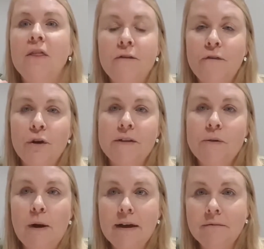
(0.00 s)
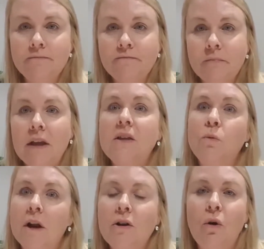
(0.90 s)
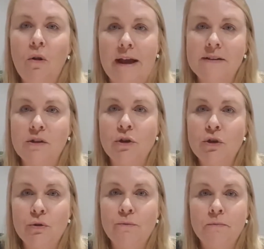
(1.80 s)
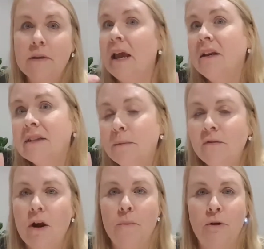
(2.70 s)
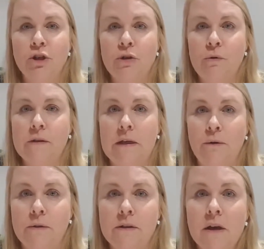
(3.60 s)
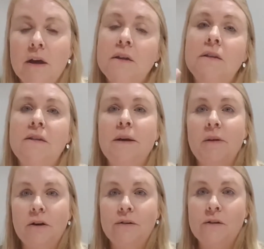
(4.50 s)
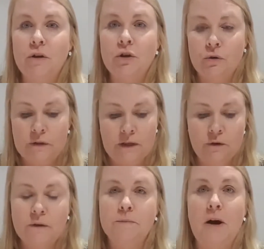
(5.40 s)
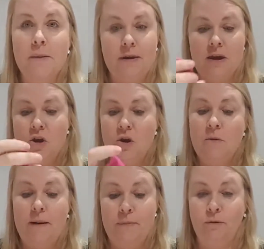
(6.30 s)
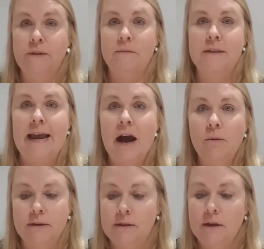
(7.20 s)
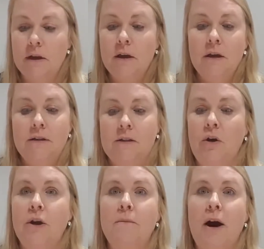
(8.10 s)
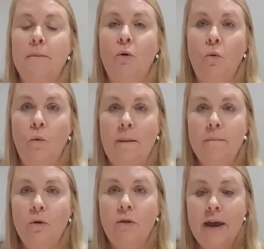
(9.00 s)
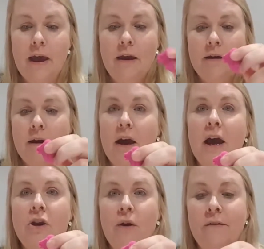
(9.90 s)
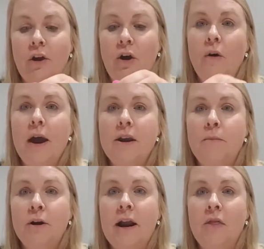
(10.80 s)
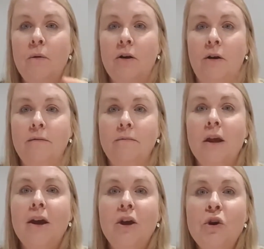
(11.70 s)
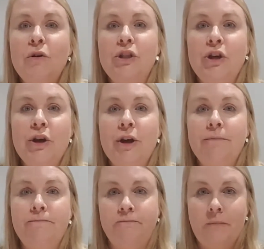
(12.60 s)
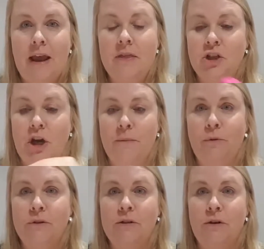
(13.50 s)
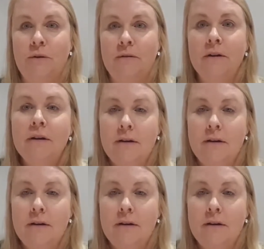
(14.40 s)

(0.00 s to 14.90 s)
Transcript: The first one is what I call our social and some of our emotional skills. So some of those social skills might be, you might build some towers. So you might put one ball there and you have a go and you put another one on. Your turn. And the child puts it on.